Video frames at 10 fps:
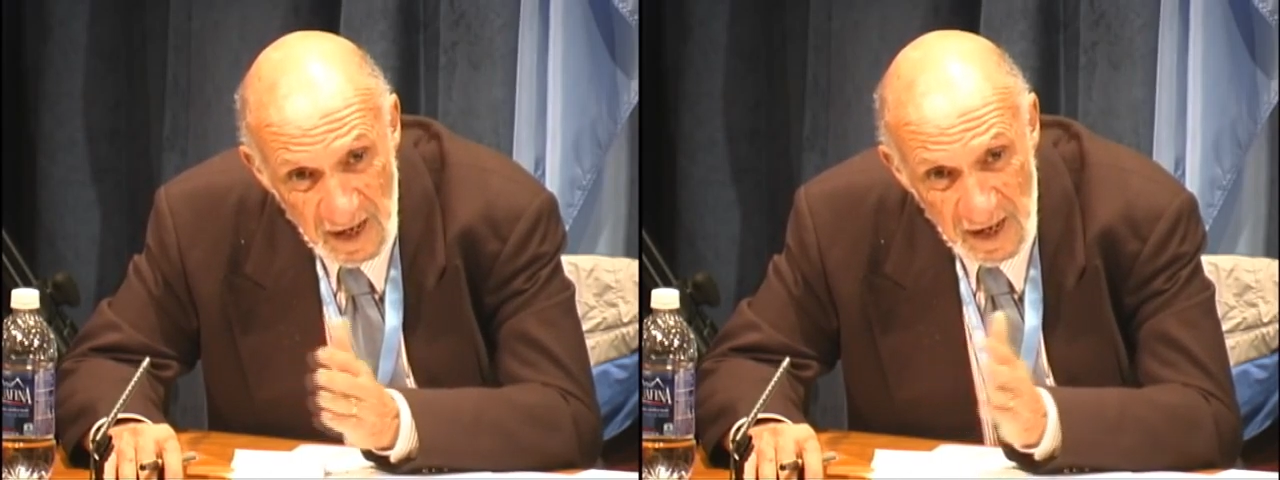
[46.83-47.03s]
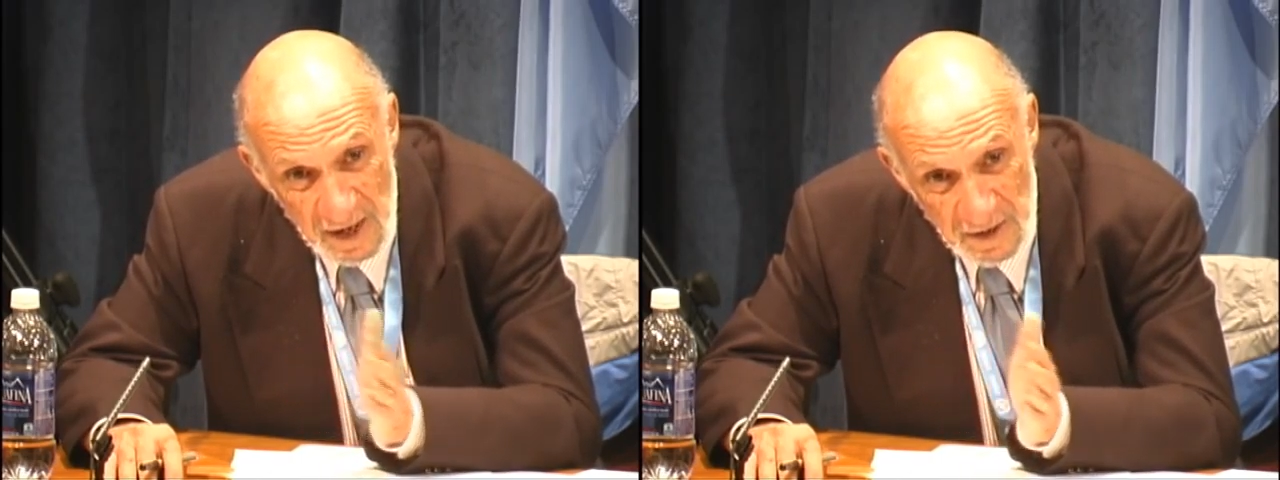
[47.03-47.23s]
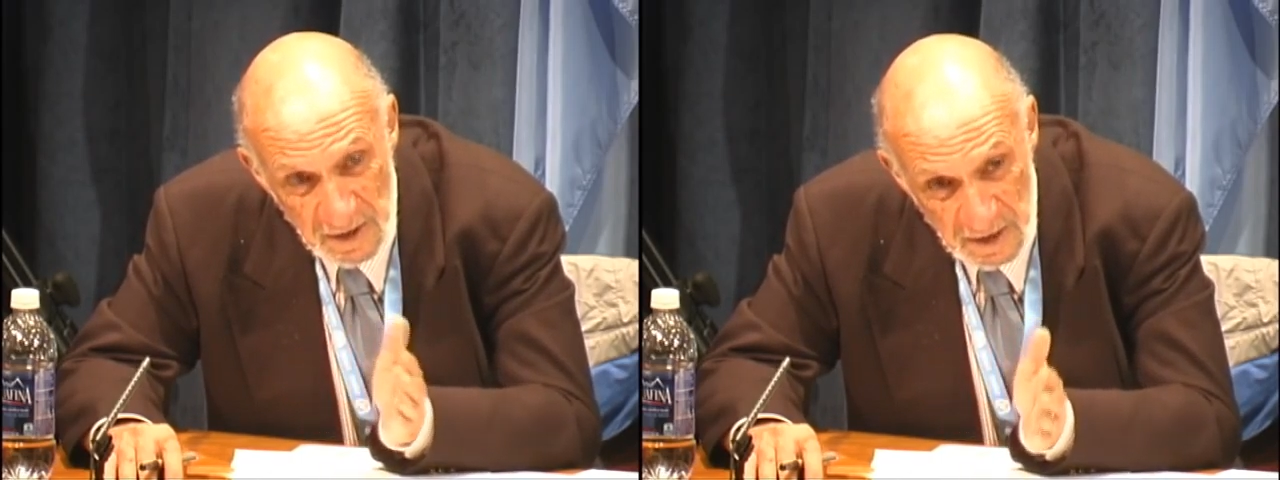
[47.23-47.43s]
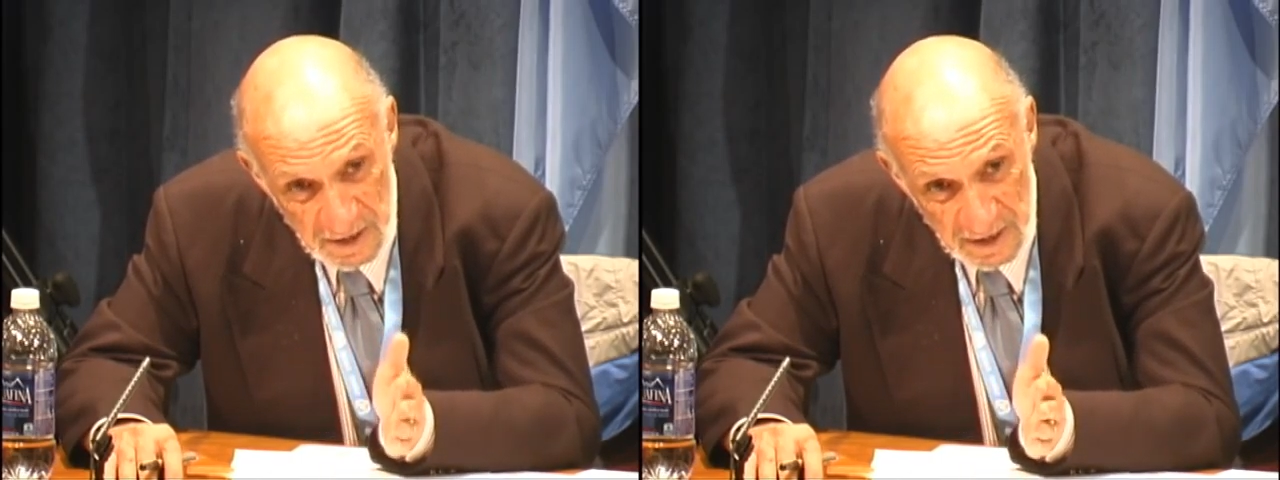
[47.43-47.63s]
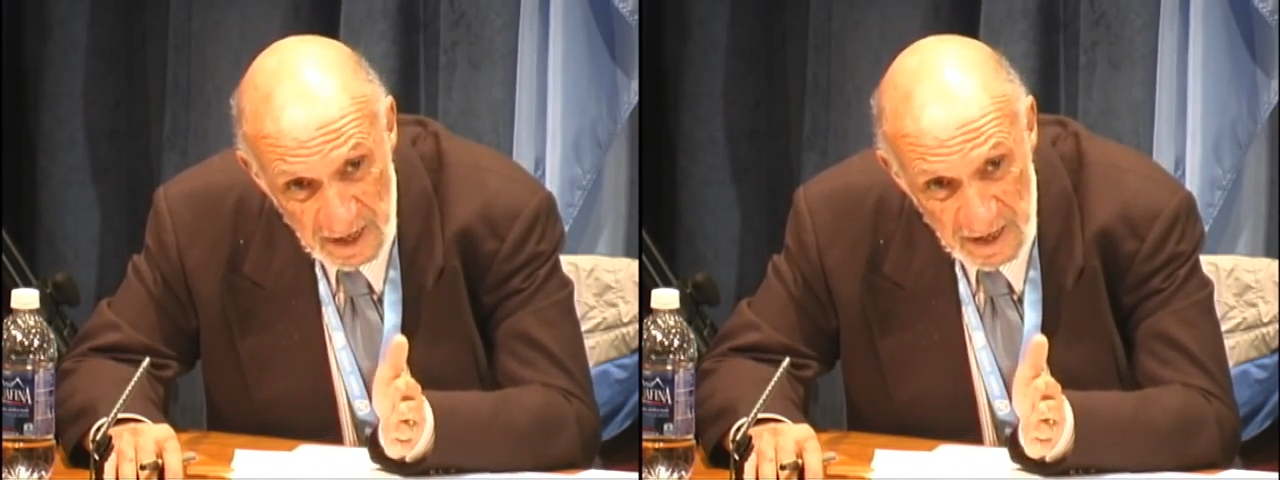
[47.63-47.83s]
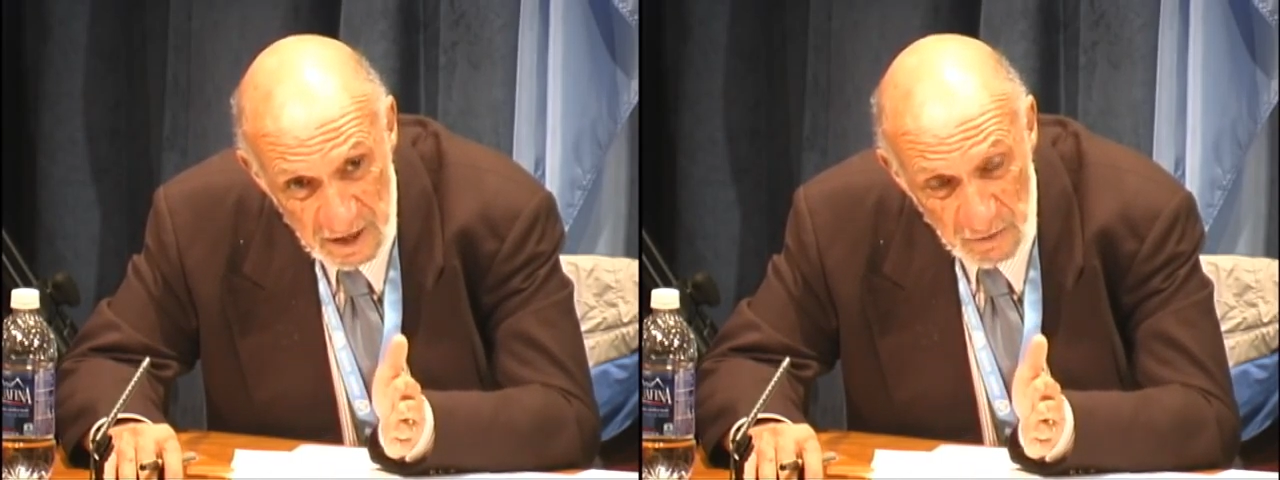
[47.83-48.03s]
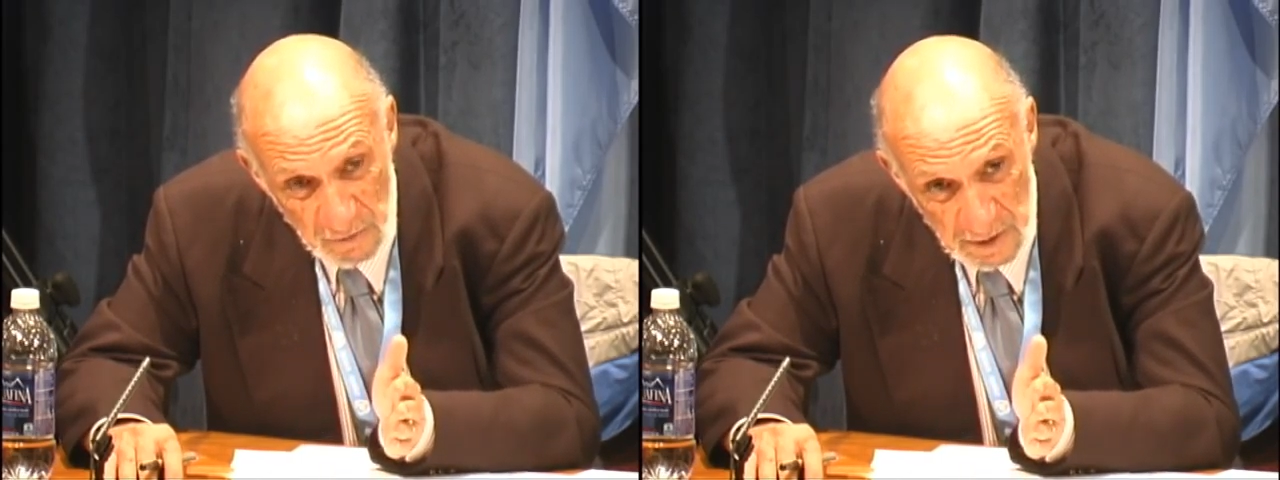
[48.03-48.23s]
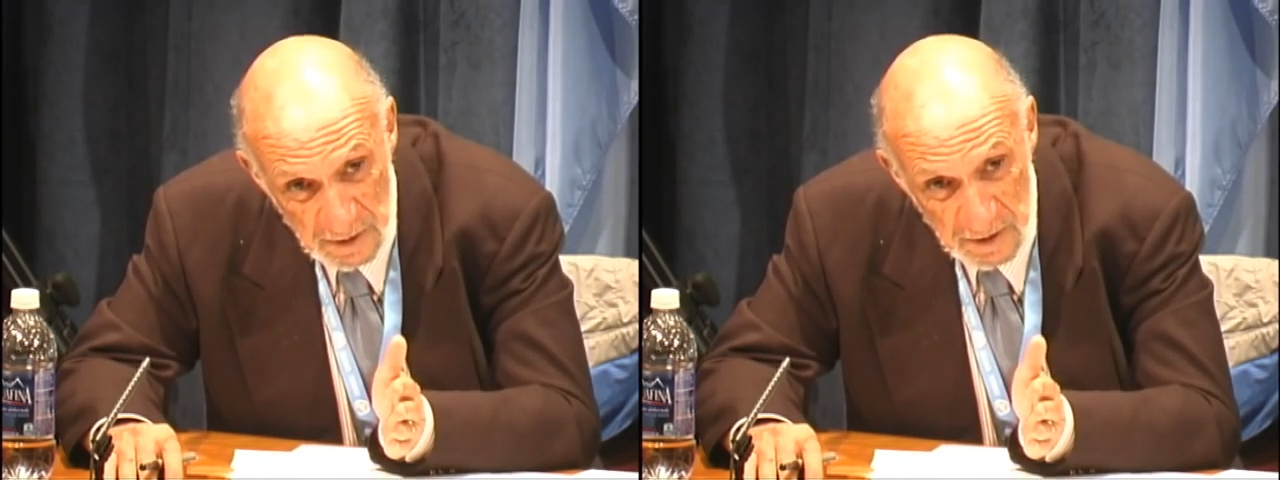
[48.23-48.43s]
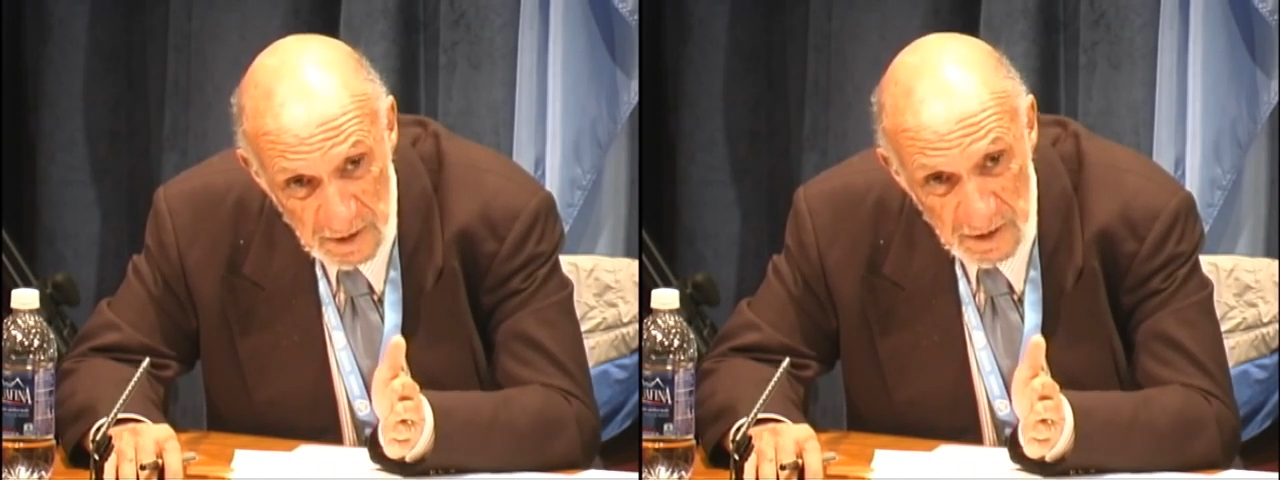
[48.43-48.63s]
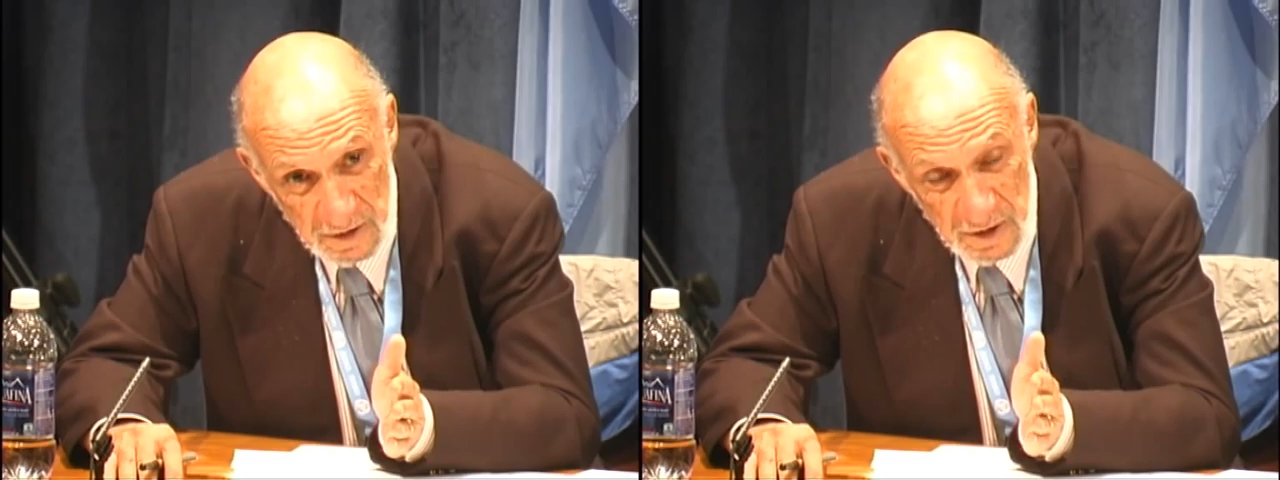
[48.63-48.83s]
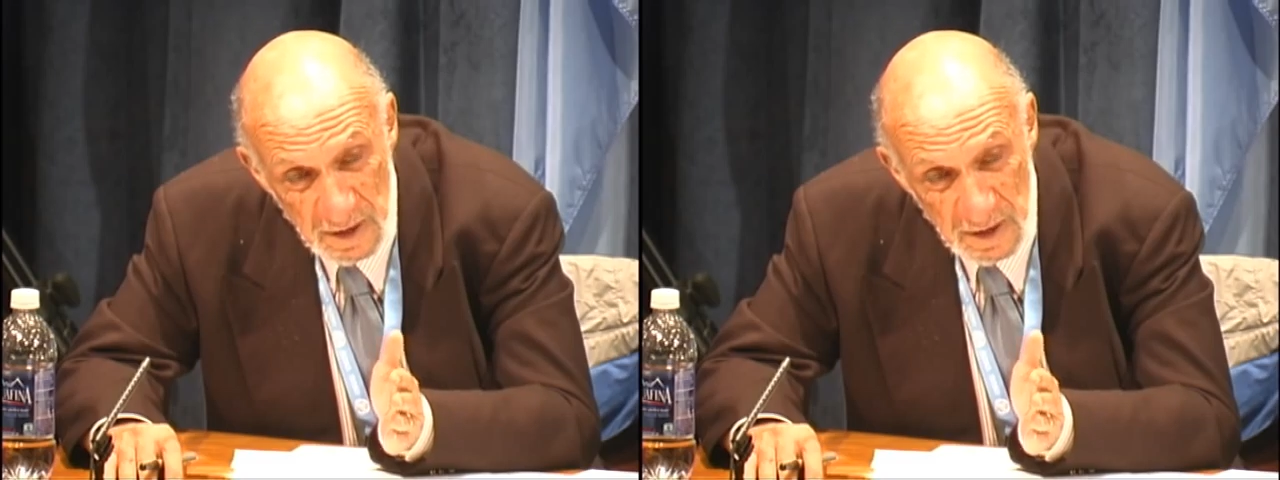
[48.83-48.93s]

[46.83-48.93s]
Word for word: And in this case, for instance,